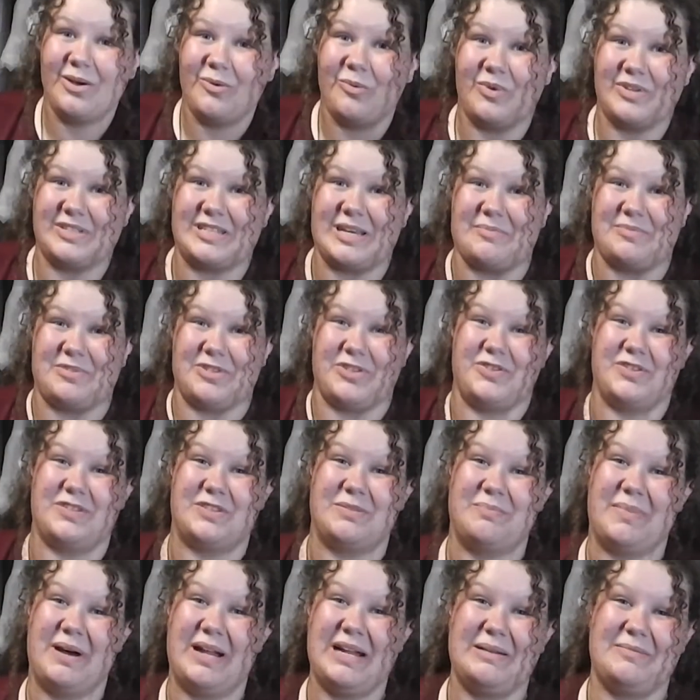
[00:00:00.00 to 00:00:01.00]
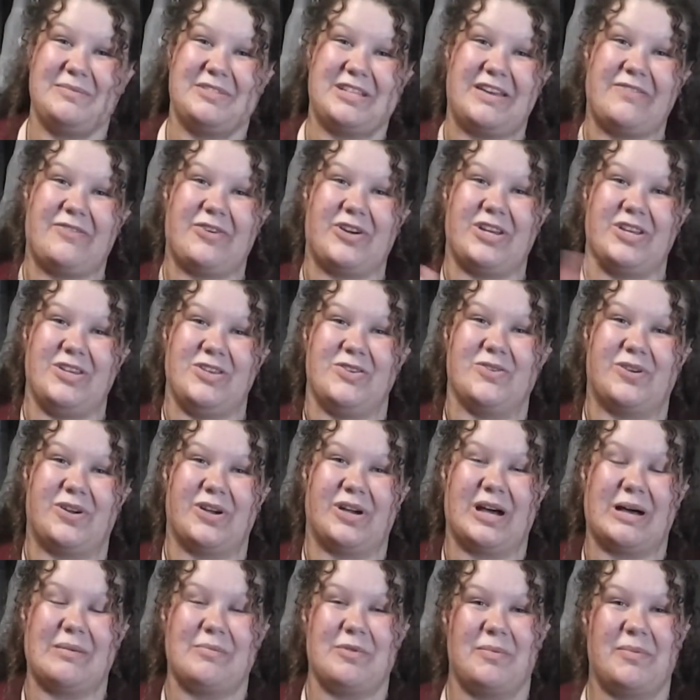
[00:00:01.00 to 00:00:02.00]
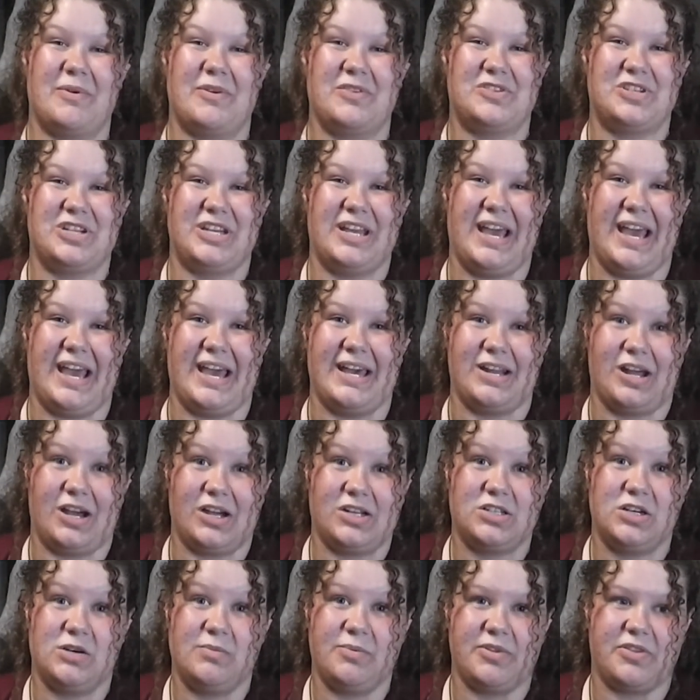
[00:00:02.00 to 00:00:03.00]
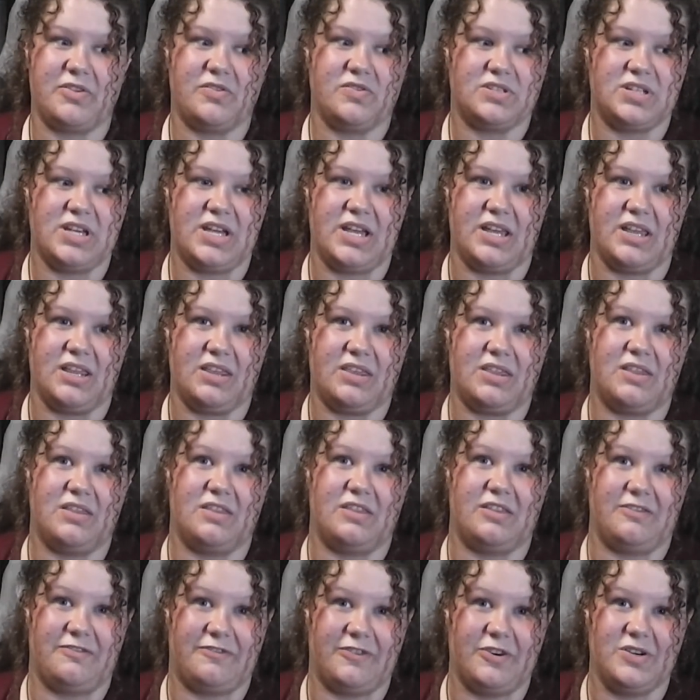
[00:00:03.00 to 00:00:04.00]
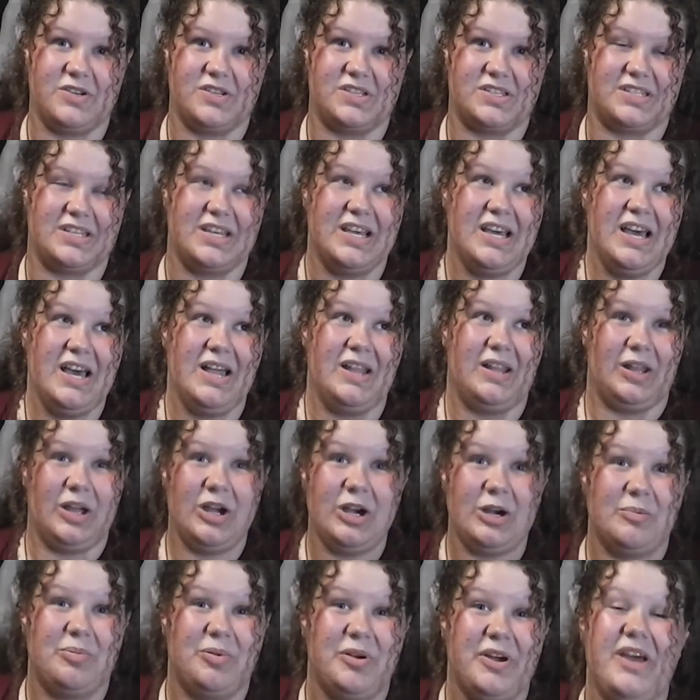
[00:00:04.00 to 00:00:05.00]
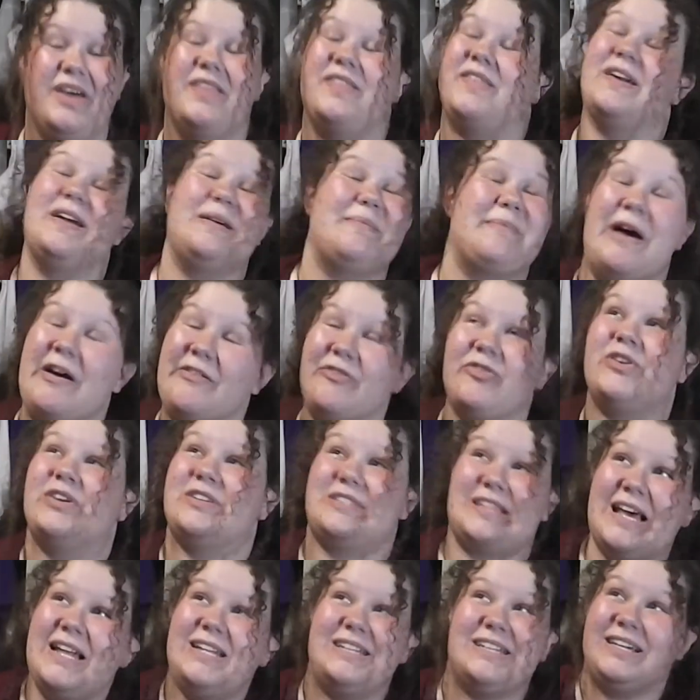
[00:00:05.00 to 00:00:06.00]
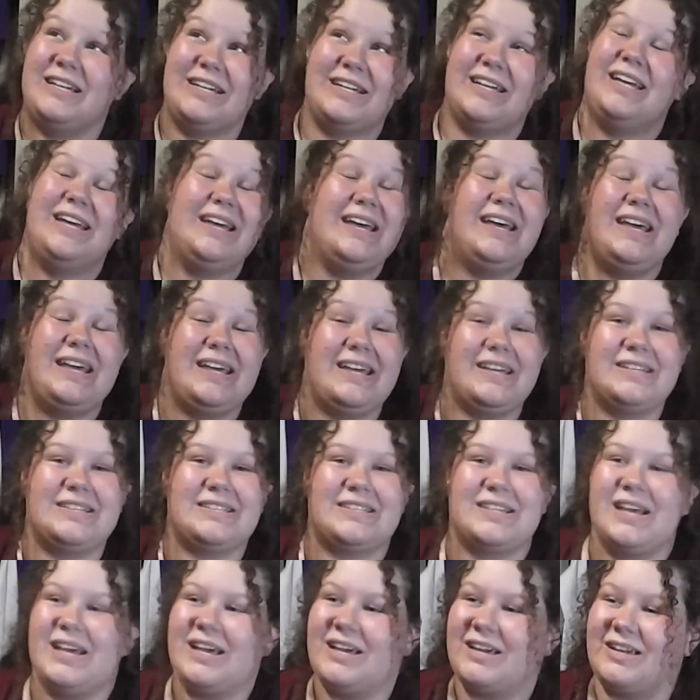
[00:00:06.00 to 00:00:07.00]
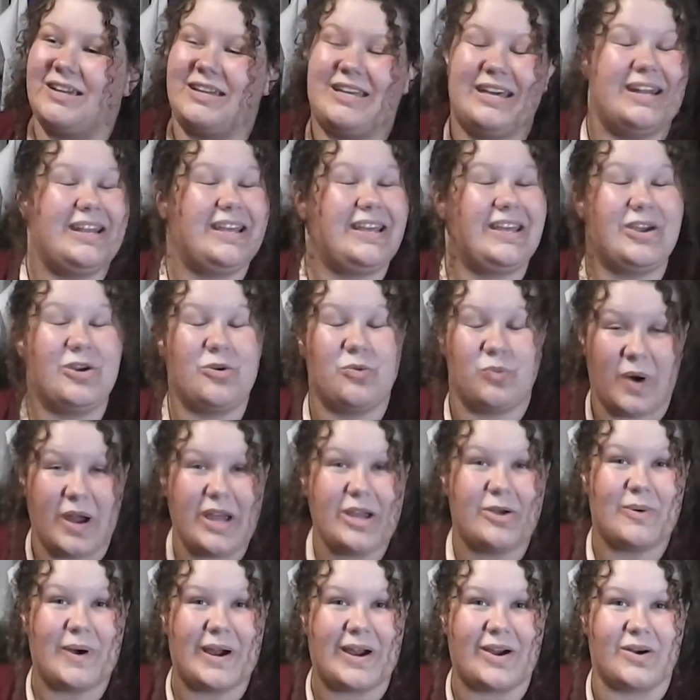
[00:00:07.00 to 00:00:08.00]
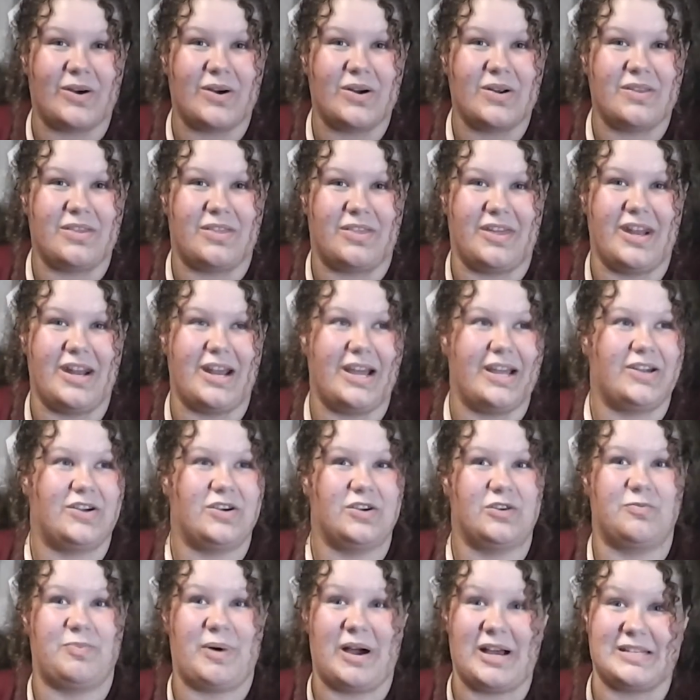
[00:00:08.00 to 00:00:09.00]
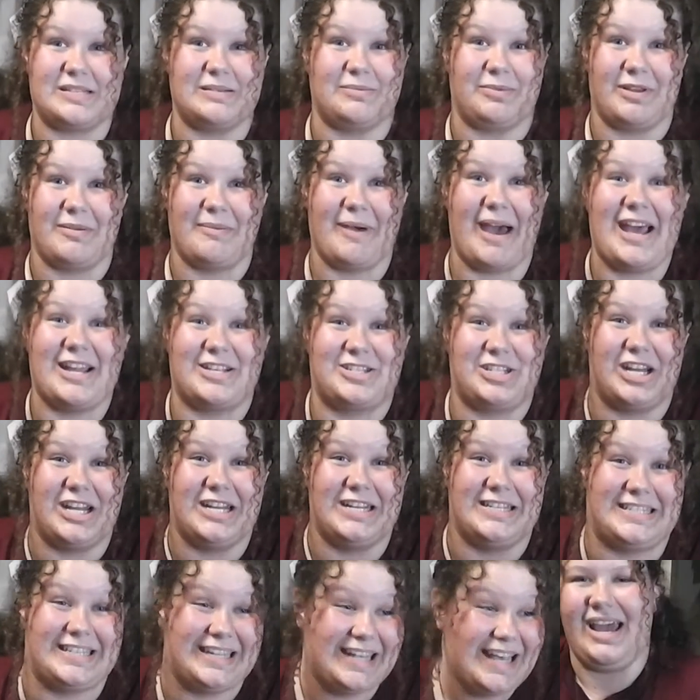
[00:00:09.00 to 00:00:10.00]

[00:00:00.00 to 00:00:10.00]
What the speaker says: What's up, dudes? My name's Avery. You can call me Mochi, and October 13th, the first LARP that I'm ever attending, is getting here way quicker than I could have possibly imagined.